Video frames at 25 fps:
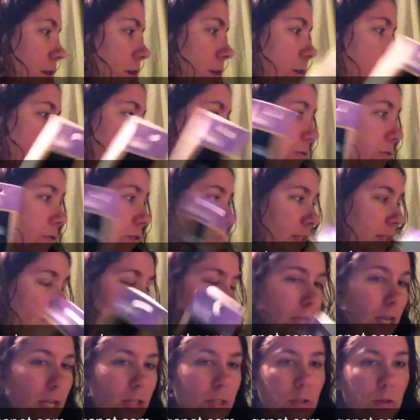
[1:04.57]
or before these
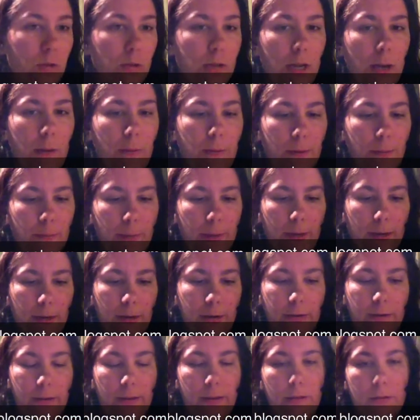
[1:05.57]
got sold out. But
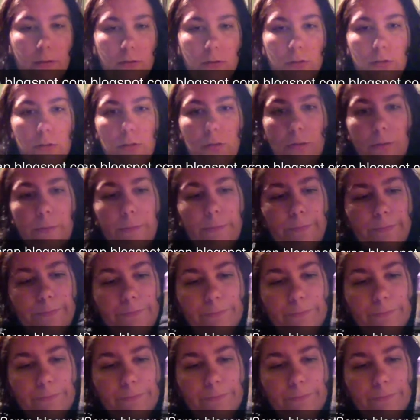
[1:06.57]
apparently there's little